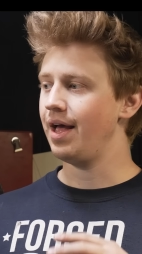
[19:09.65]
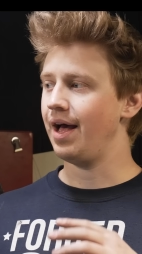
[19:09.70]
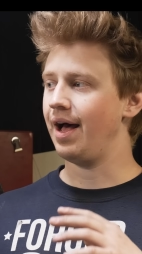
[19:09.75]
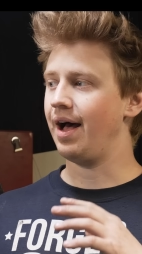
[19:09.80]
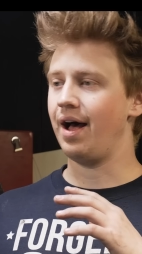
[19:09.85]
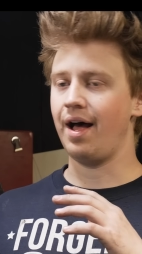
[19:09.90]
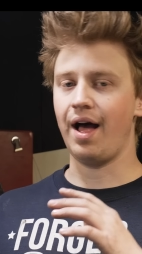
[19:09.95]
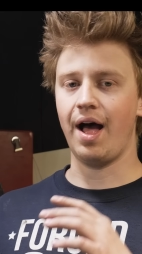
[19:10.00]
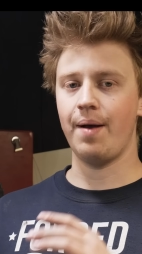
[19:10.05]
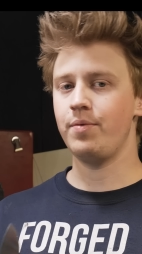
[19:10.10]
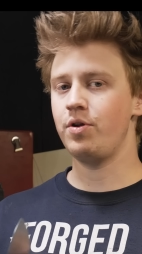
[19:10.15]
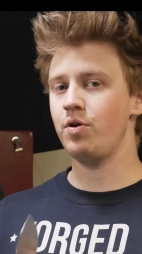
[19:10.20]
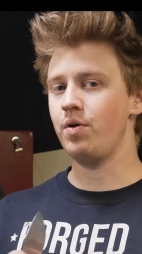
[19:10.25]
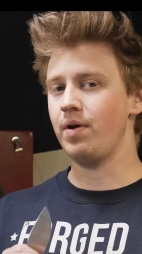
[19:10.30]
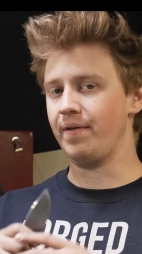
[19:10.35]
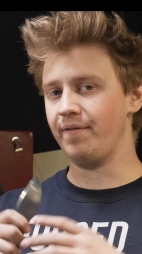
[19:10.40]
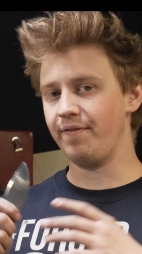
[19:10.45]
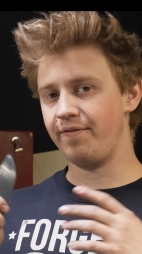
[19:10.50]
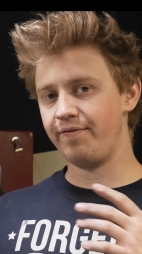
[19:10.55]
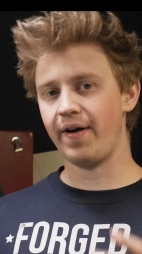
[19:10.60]
I'm
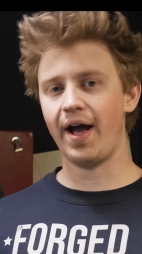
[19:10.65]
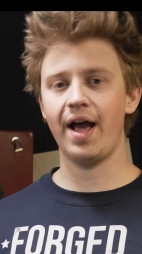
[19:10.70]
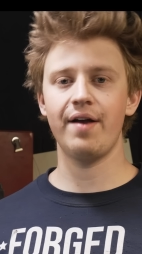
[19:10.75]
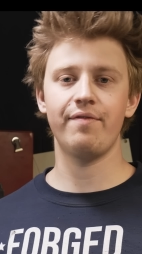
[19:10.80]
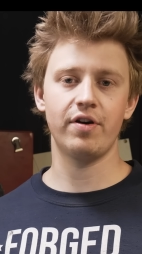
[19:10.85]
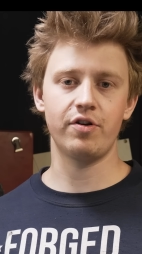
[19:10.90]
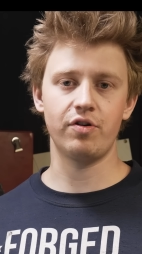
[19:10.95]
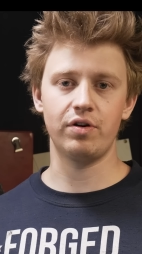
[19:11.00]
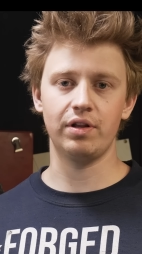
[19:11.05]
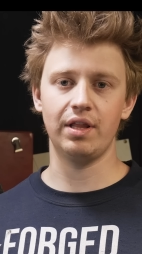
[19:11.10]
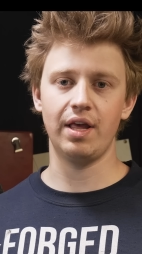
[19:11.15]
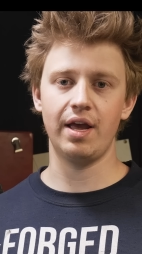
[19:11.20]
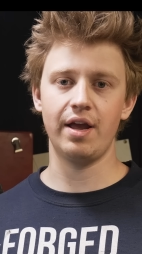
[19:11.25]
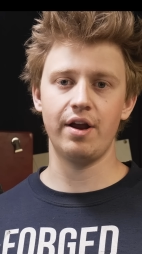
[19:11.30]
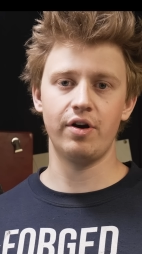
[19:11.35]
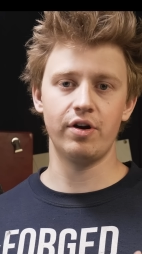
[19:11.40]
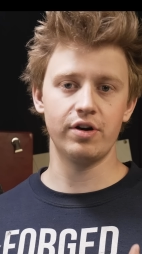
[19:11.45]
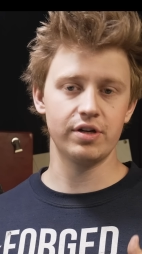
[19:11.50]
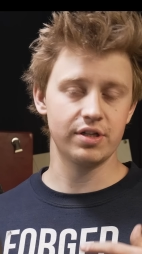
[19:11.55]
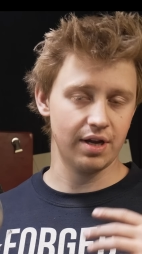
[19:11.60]
doing 500
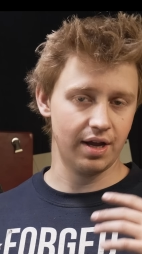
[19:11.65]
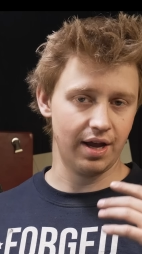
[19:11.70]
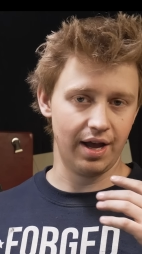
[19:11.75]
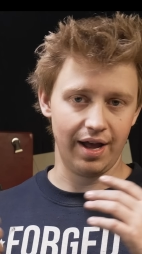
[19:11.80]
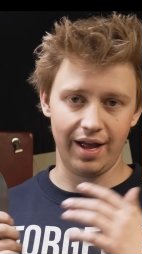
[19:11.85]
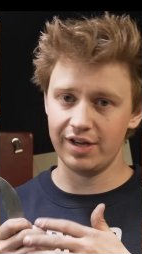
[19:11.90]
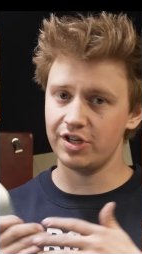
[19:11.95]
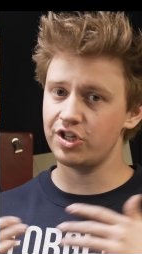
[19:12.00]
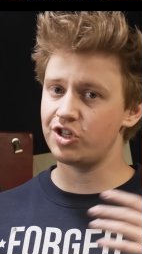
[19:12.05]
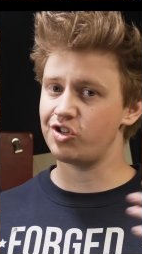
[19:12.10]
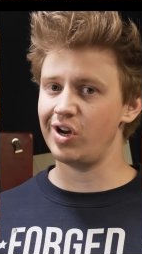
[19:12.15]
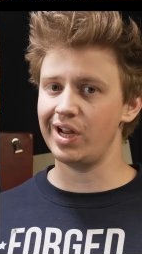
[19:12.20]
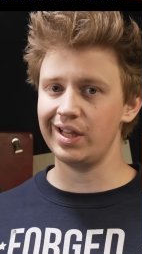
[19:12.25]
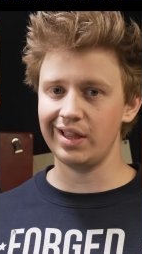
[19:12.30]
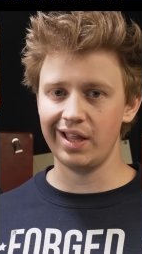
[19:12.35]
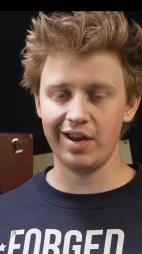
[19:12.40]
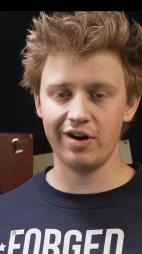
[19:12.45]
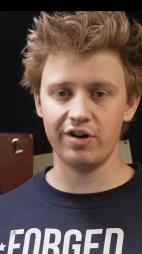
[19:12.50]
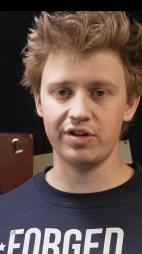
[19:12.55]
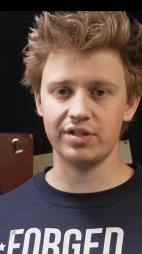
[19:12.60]
layers, straight
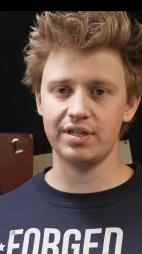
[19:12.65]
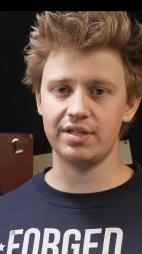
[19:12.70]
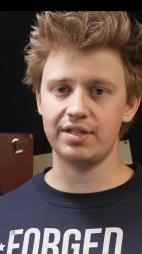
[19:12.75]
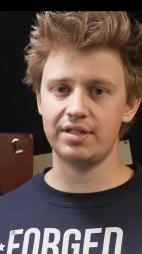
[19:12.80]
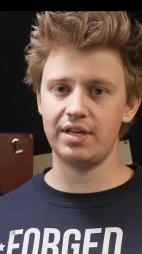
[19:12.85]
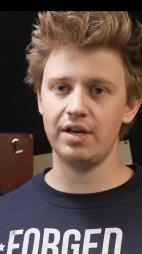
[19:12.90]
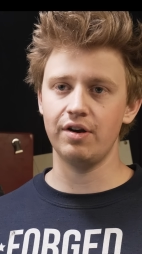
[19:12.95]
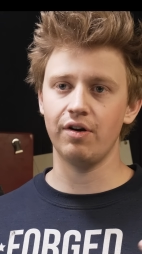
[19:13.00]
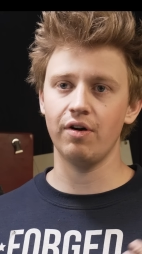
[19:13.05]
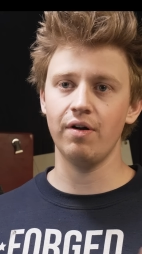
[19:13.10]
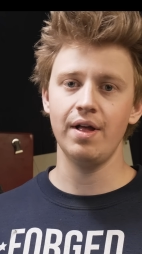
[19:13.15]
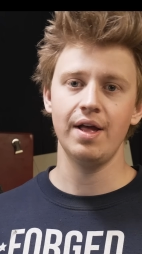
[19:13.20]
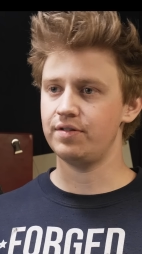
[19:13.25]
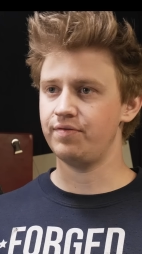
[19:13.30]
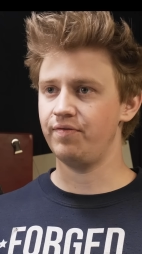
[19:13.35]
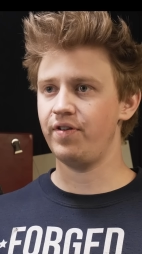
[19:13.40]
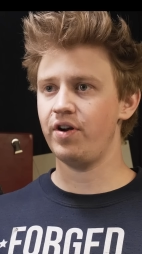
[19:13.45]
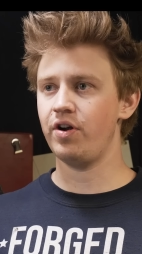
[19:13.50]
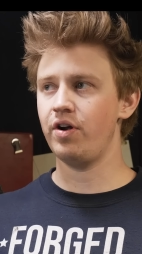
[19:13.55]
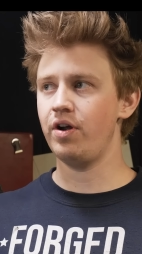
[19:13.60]
layers of steel.
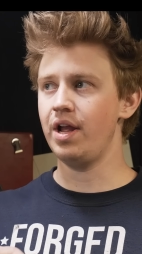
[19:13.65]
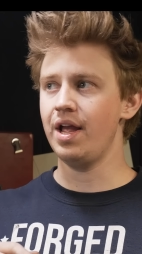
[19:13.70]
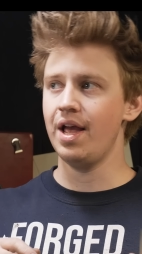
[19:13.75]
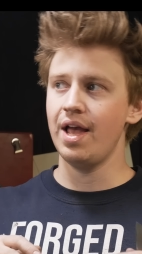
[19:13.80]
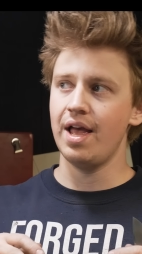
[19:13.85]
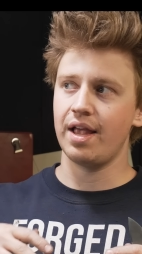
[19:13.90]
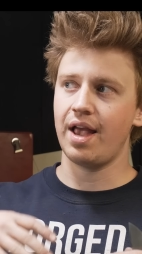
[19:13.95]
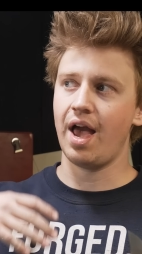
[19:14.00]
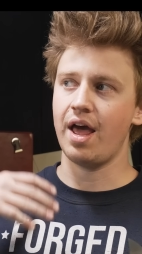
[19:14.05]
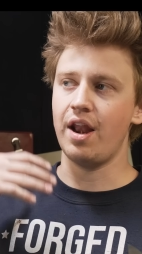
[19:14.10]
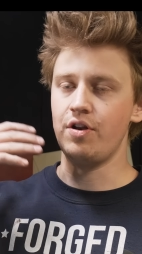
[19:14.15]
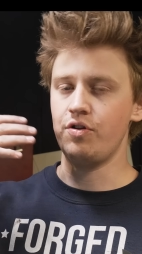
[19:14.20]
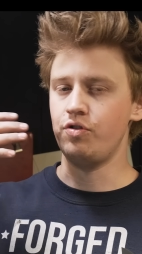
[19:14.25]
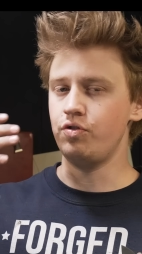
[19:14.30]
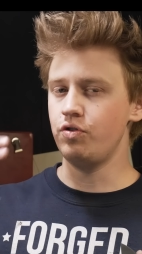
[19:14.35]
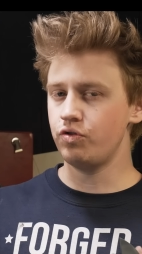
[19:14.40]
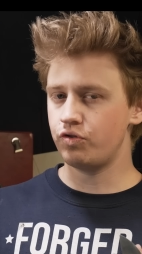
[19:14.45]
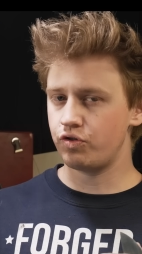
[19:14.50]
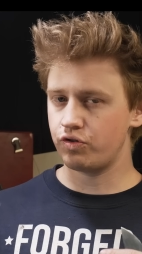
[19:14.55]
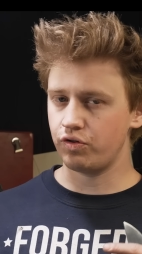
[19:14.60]
It's a very kind of
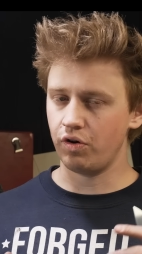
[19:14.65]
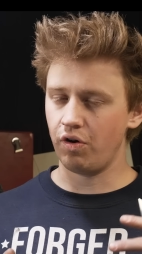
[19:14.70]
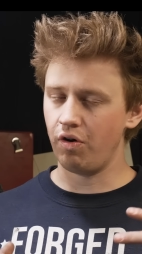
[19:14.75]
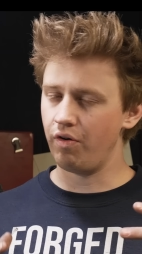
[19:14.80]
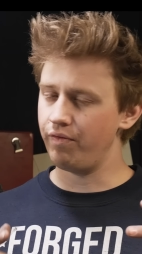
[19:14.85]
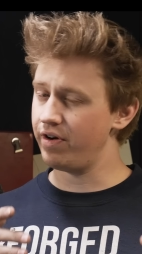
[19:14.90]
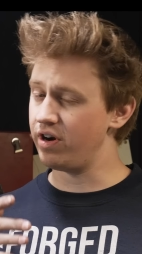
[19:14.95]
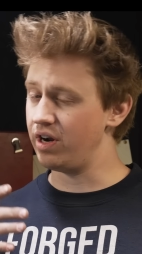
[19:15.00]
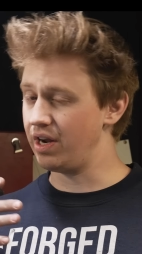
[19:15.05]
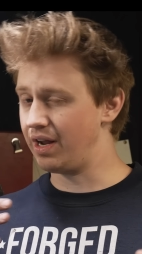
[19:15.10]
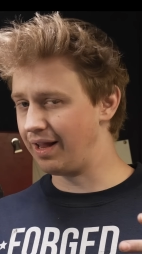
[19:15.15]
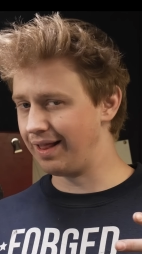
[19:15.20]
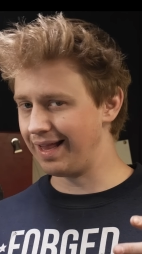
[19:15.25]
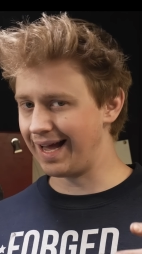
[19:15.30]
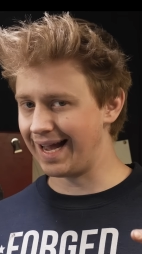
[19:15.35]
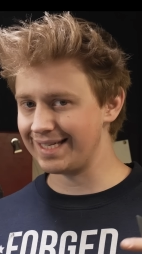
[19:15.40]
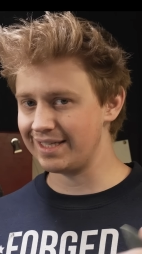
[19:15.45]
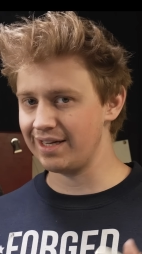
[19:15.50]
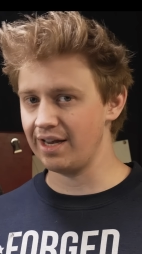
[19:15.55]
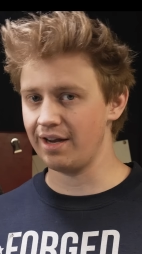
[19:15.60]
neutral, very
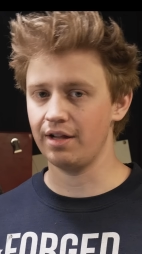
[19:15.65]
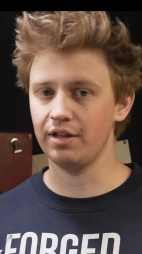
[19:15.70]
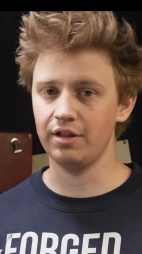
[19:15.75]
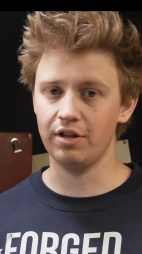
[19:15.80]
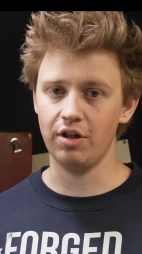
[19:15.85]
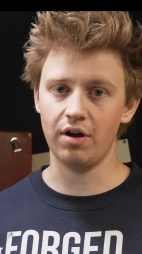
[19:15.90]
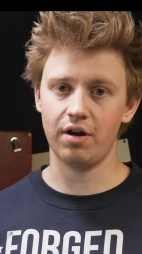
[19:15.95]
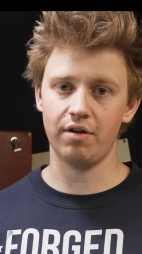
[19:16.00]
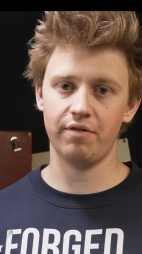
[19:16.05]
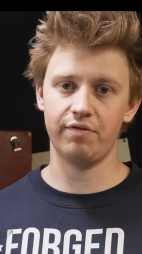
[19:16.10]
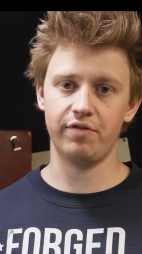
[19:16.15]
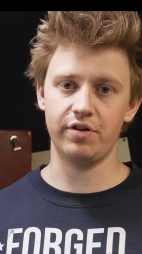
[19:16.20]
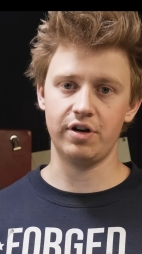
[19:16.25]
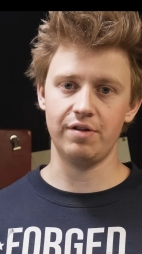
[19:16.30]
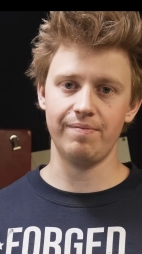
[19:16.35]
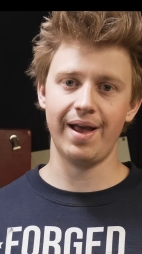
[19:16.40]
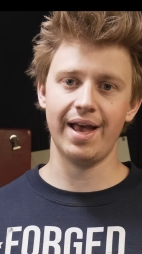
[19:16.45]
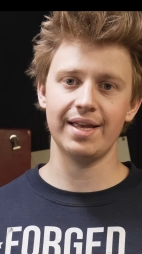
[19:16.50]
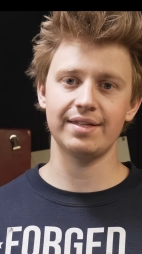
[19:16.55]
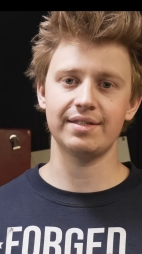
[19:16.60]
classic look for
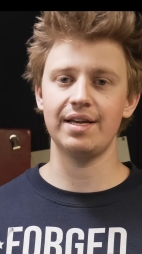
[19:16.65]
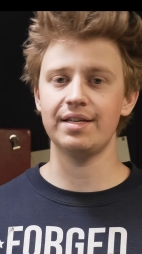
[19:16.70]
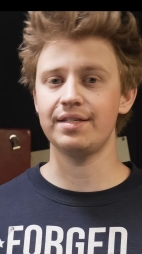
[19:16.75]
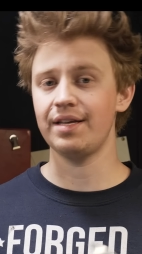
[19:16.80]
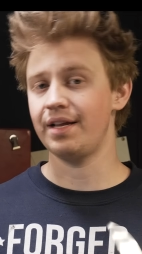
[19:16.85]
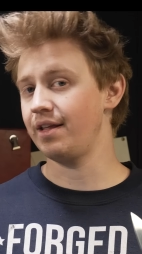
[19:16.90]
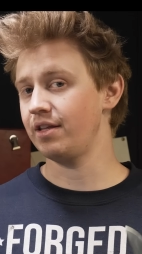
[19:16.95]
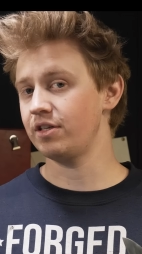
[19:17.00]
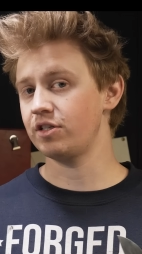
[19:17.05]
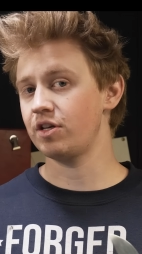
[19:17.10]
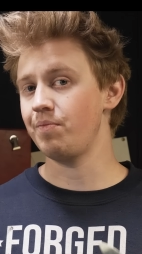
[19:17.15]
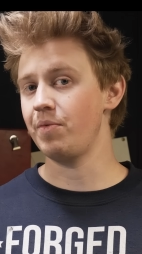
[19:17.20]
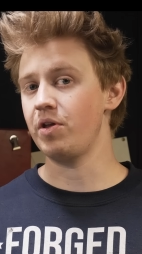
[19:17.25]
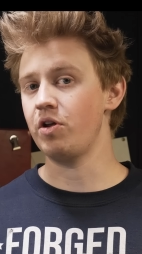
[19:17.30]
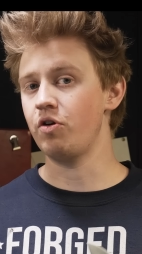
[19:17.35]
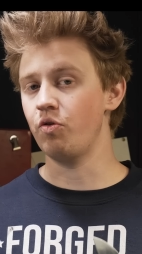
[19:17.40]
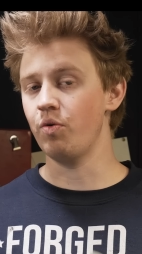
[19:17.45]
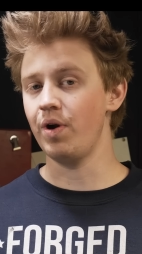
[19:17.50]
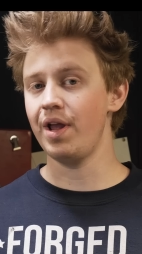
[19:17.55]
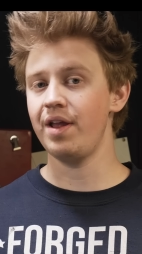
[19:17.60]
Damascus, and I think it's going to
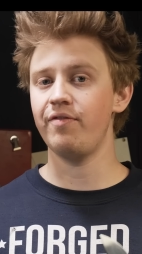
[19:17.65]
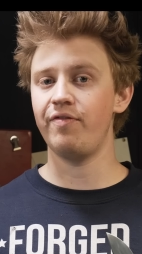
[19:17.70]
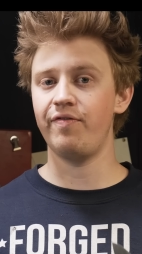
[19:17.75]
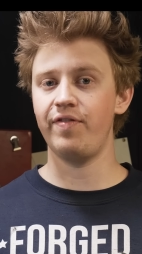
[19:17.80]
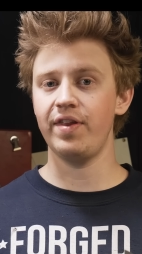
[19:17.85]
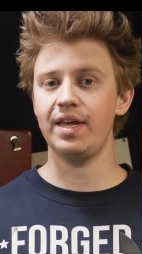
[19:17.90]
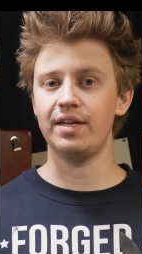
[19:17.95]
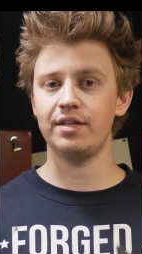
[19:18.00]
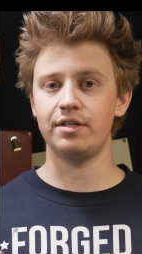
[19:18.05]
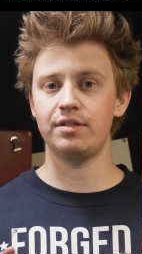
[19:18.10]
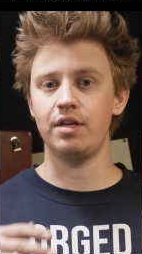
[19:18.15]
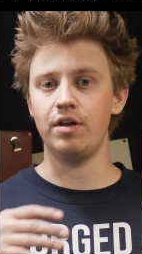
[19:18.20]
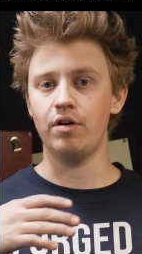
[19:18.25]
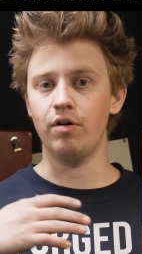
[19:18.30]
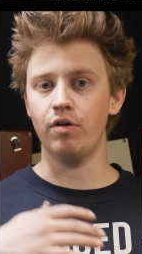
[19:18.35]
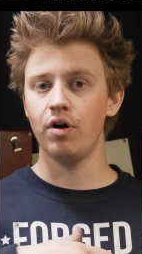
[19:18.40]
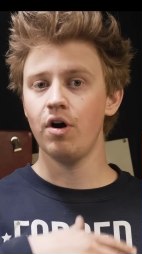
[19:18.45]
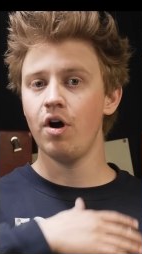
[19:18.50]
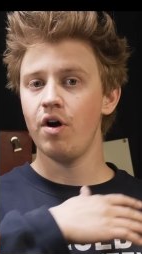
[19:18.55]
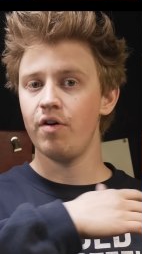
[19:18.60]
be great fitting steel